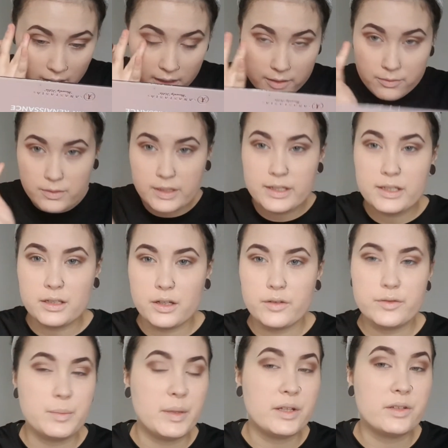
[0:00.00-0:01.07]
I really
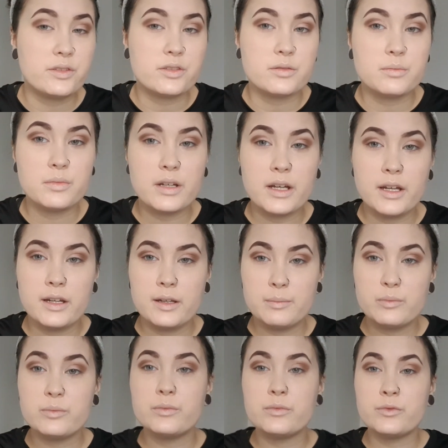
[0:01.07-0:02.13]
loved Belgium. I
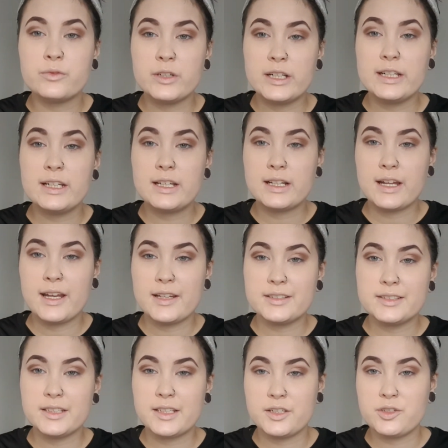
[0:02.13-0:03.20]
am really glad
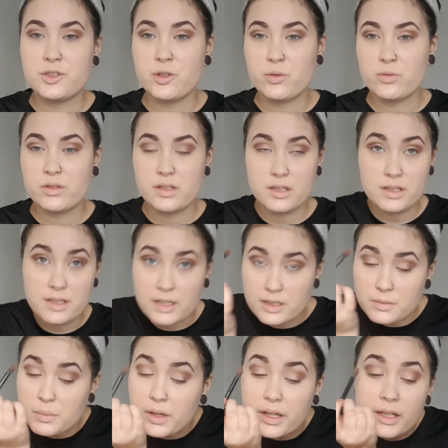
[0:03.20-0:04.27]
that I chose this
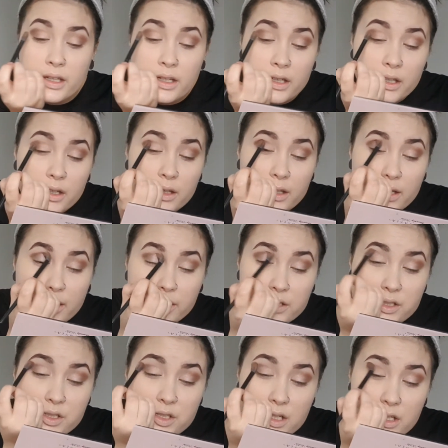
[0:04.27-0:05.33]
as my
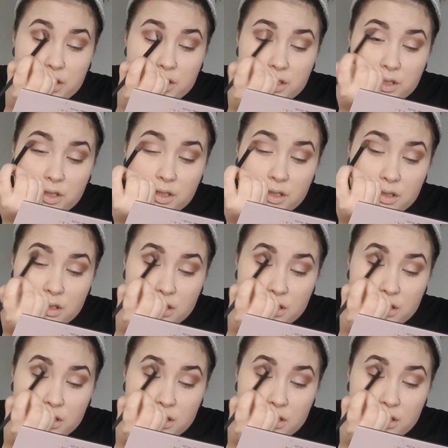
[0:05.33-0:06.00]
exchange